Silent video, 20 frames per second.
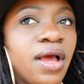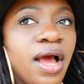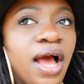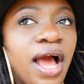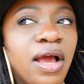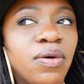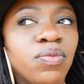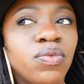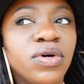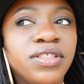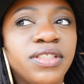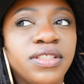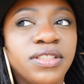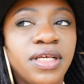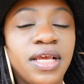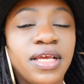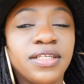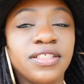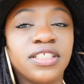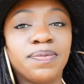I would
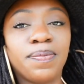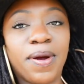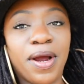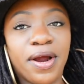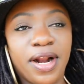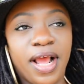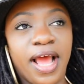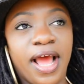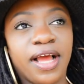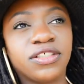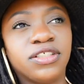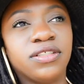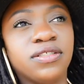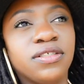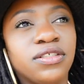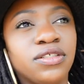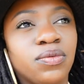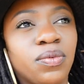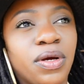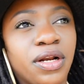say inspired action
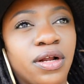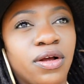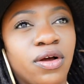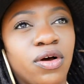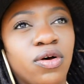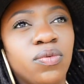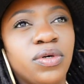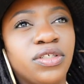is the way to go,